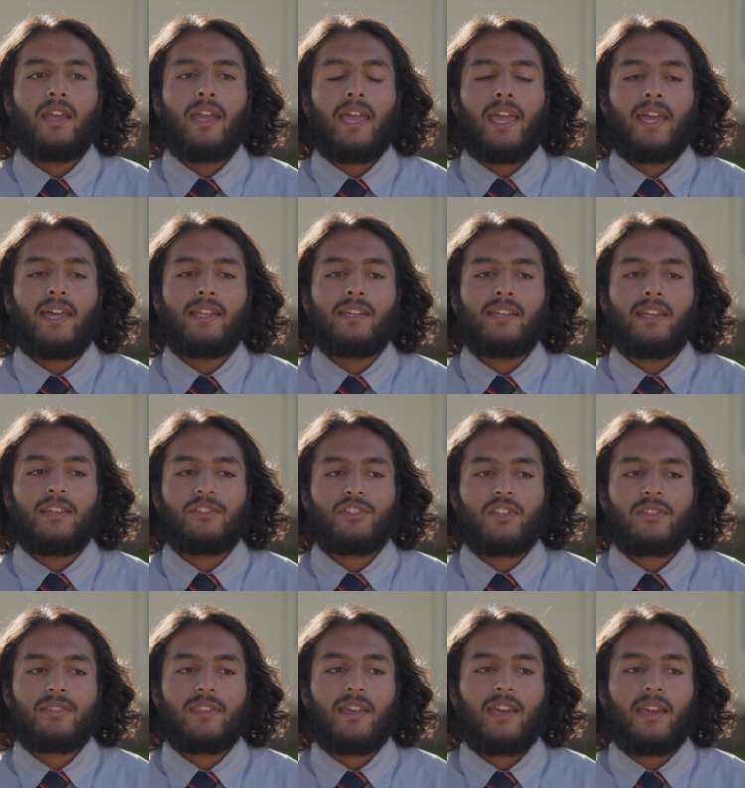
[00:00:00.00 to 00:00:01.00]
And it's
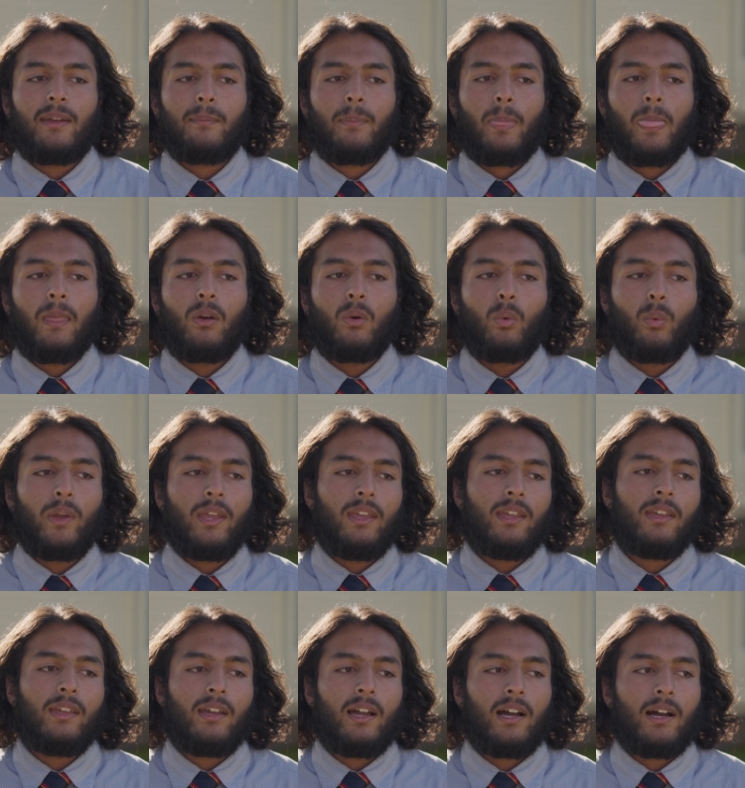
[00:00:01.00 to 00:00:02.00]
just that
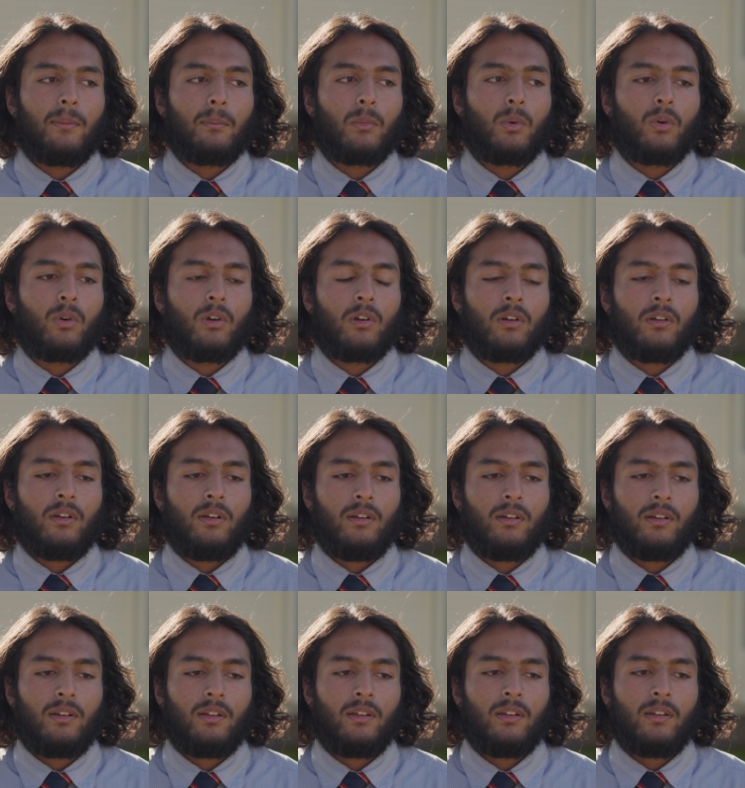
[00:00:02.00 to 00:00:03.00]
we are more,
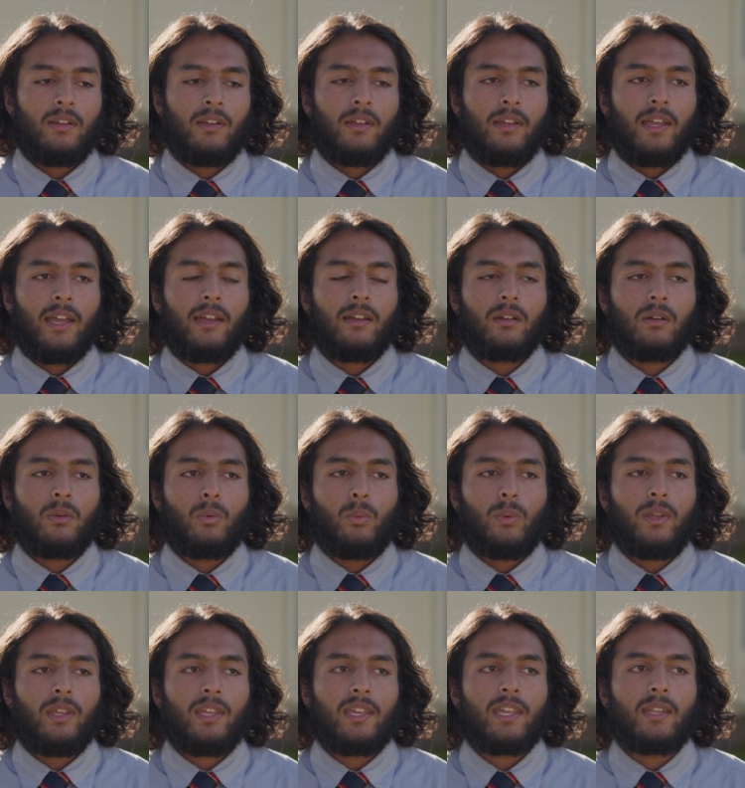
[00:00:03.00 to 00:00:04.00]

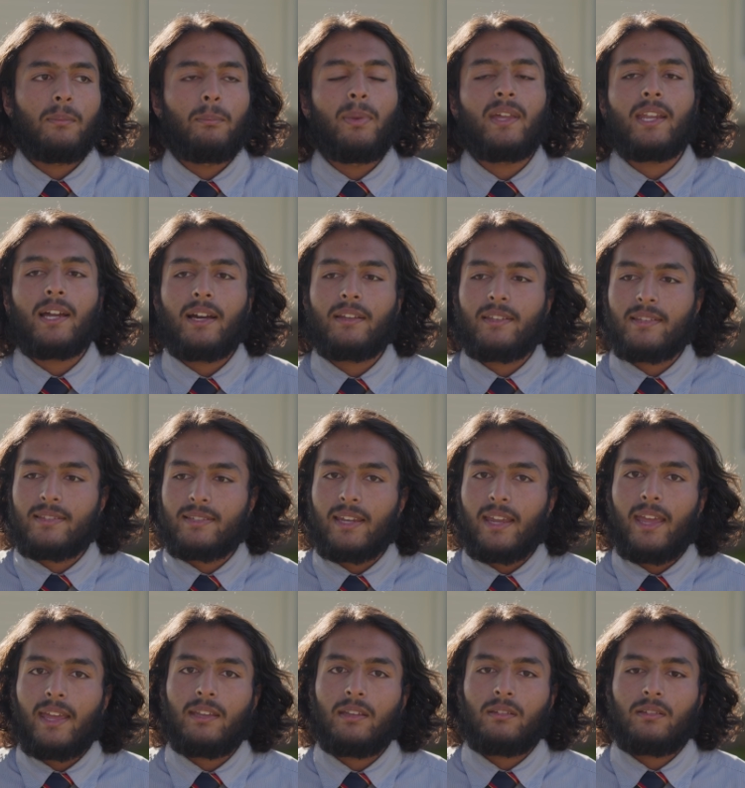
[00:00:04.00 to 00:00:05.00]
we can better
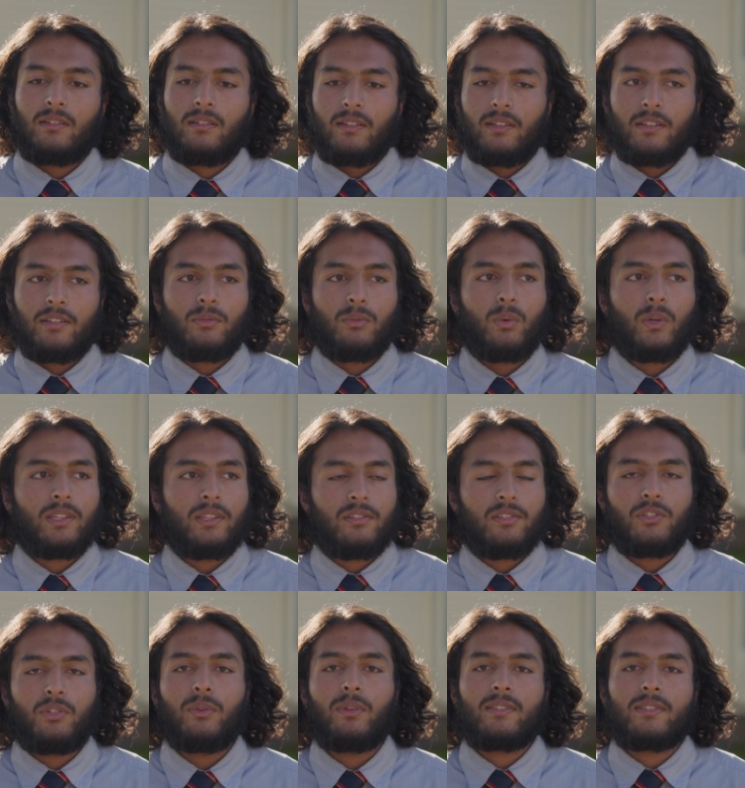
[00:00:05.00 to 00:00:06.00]
understand this, what the
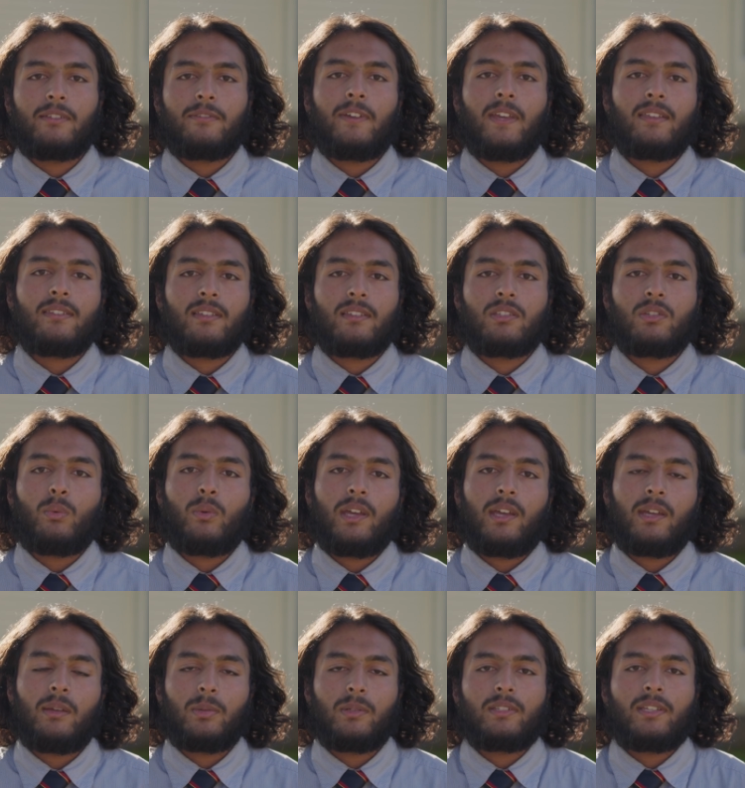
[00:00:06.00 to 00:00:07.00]
students are facing so we're
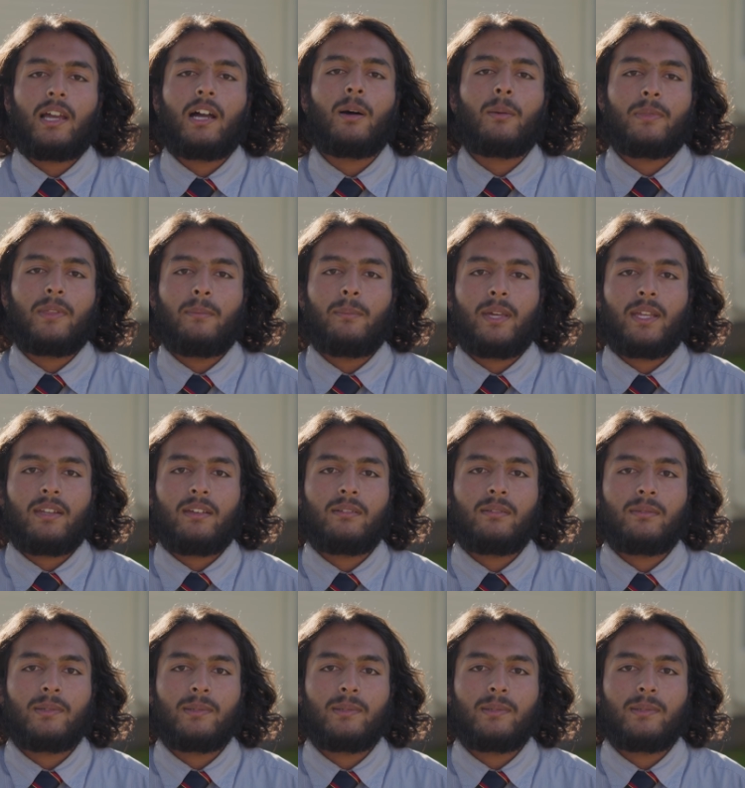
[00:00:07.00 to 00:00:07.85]
able to help them better.